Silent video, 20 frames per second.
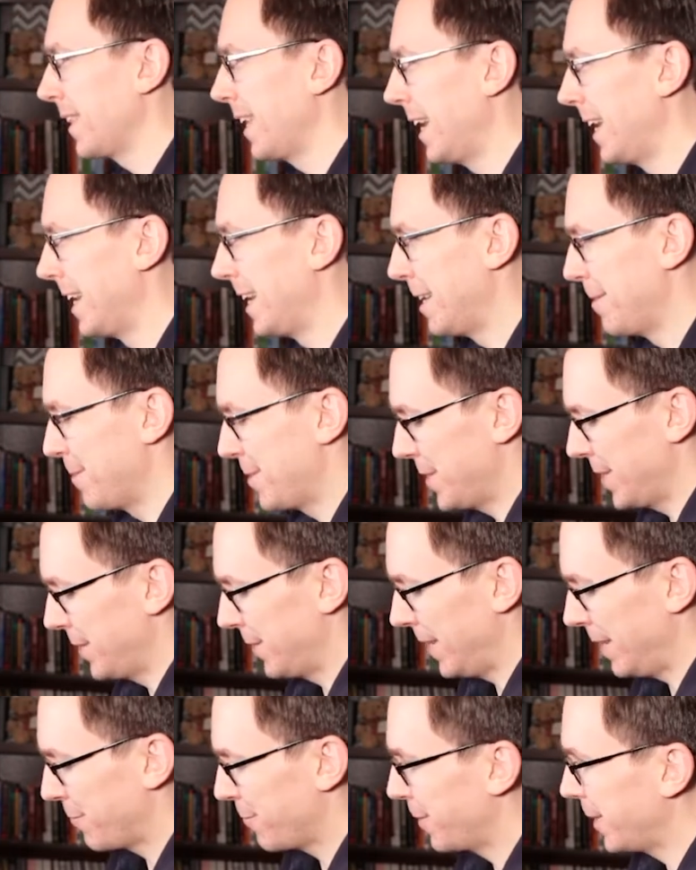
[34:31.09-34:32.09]
Um,
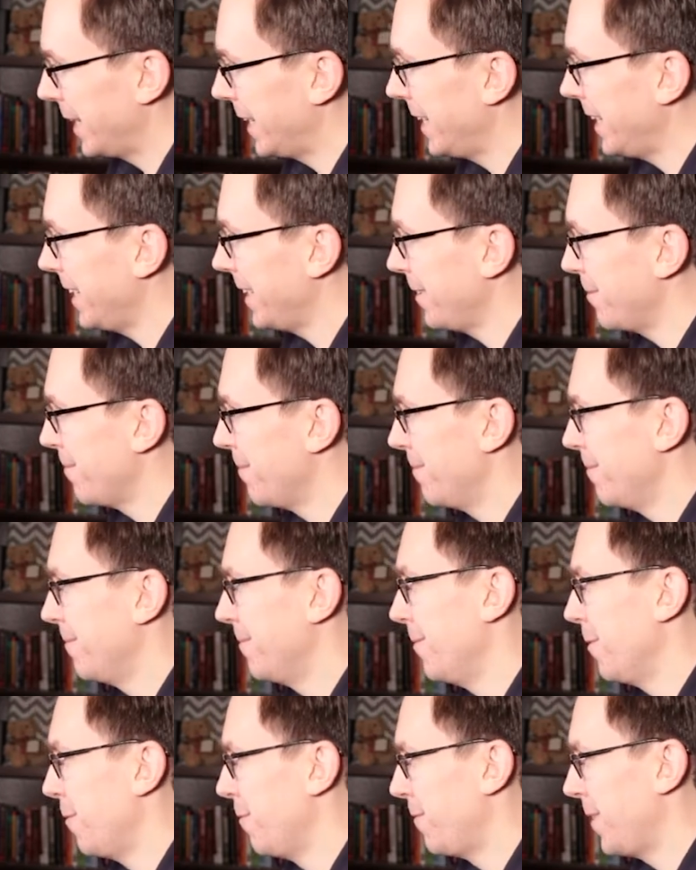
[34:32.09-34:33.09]
so if we
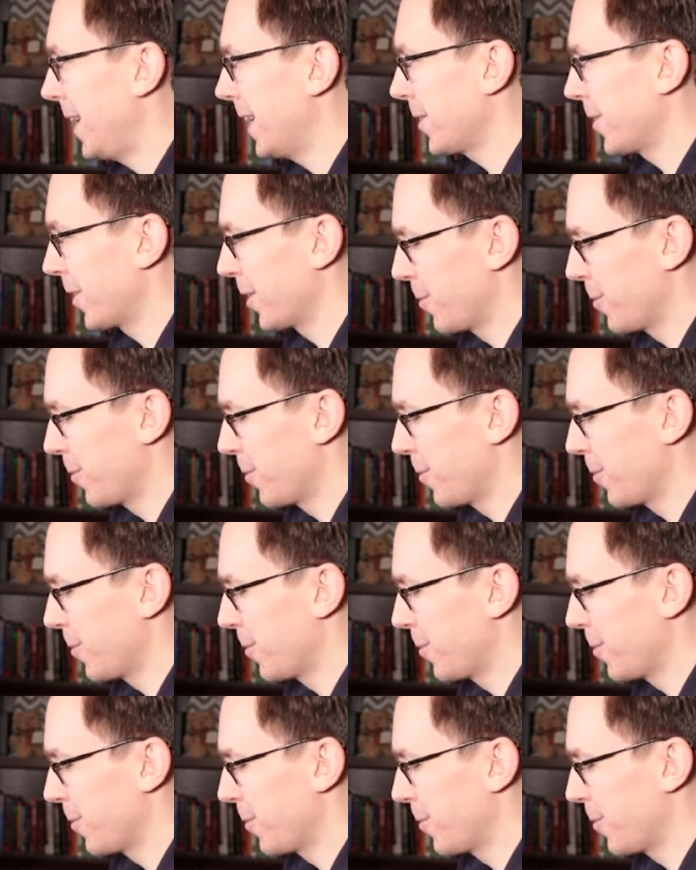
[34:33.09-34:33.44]
fought